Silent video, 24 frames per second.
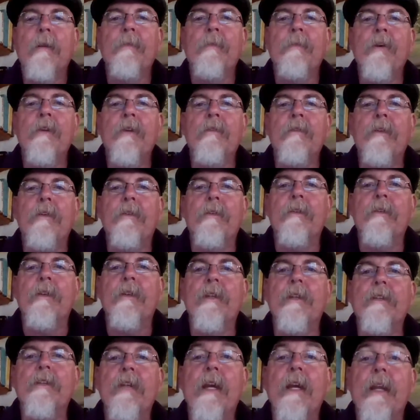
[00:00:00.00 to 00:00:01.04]
approval through
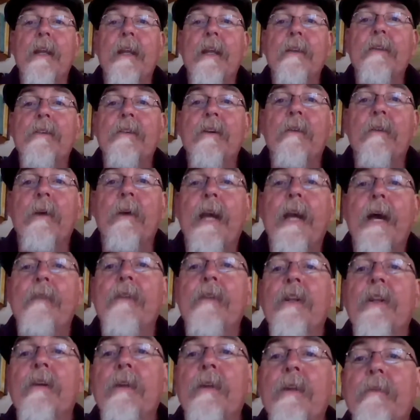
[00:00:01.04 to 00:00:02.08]
the Senate. So we have a
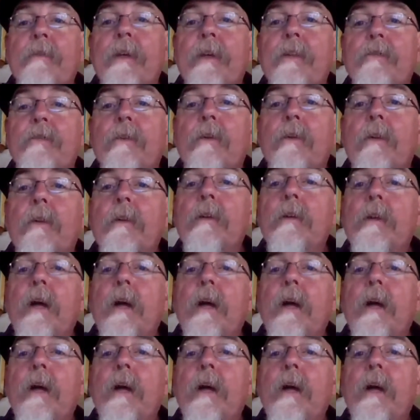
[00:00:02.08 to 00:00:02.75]
new individual